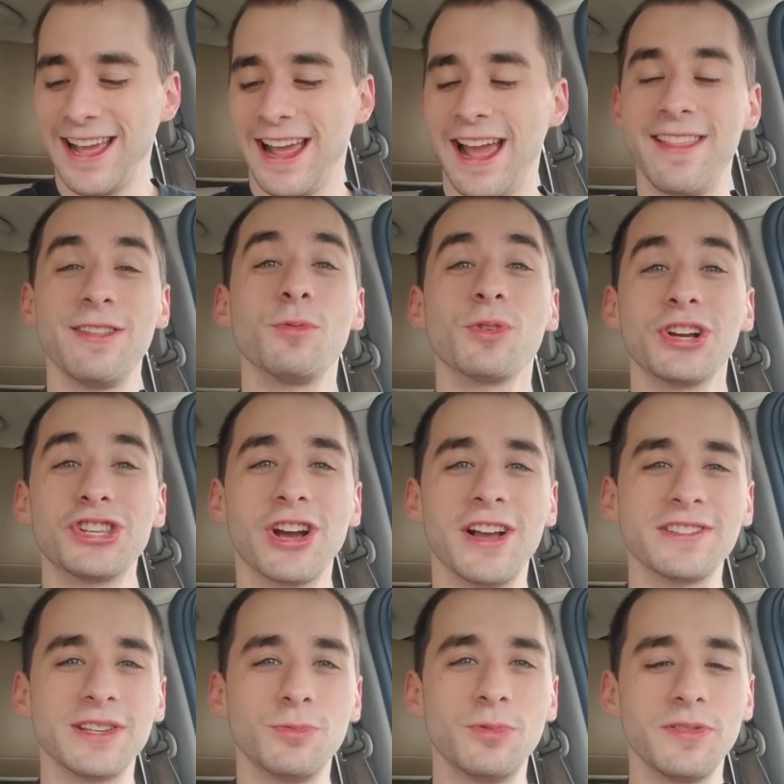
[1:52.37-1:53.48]
And then we're gonna try
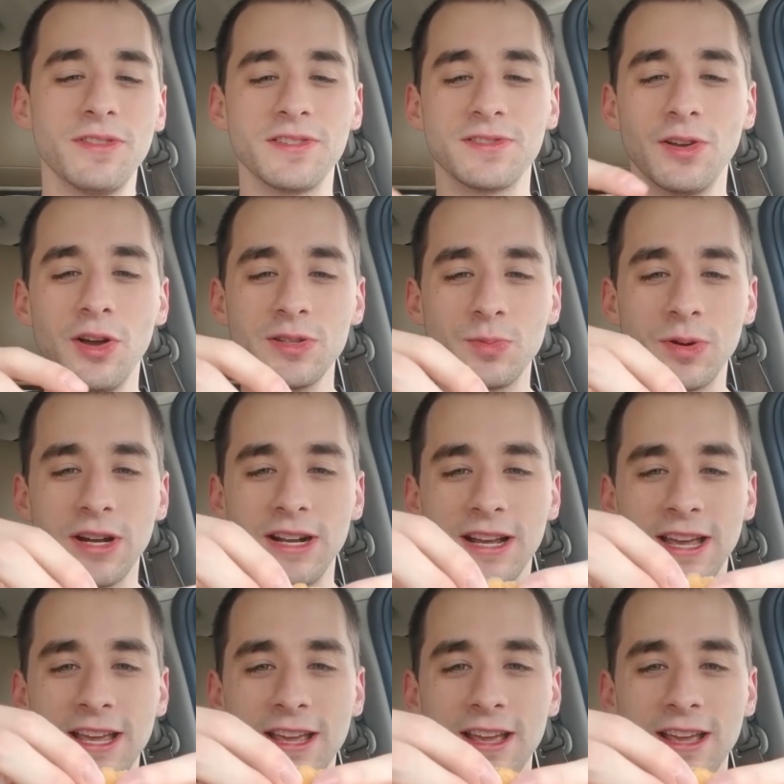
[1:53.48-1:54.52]
some with the sauce. We're gonna